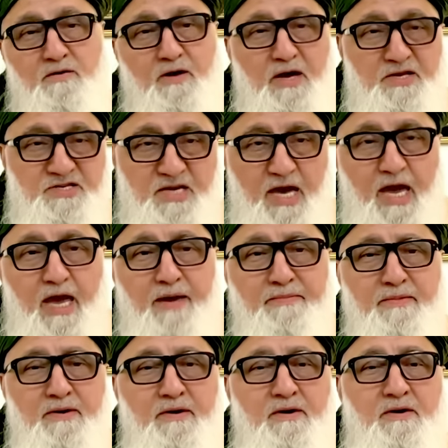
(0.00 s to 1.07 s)
guys
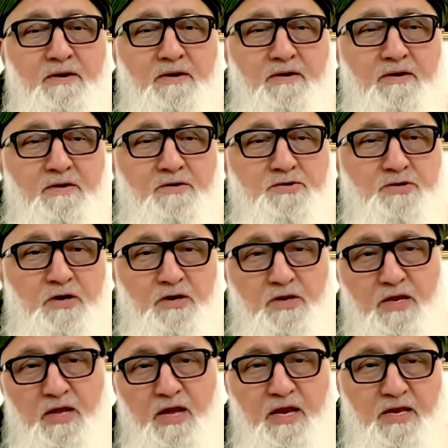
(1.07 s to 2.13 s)
came, you start
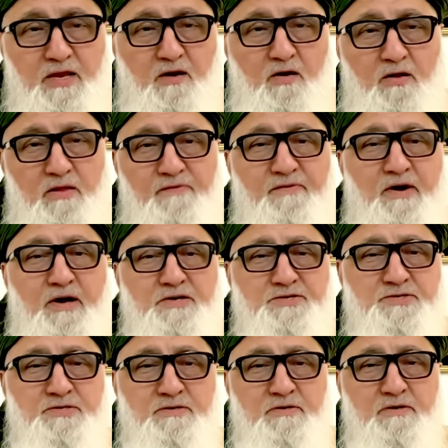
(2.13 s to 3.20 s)
to eat all of
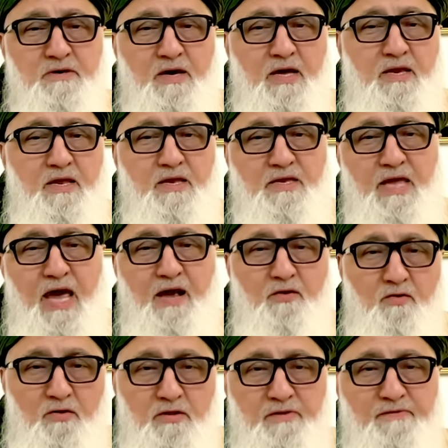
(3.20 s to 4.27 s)
us, and attack
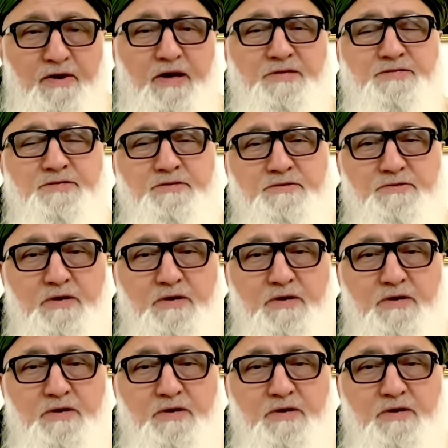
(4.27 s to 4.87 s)
all of us. So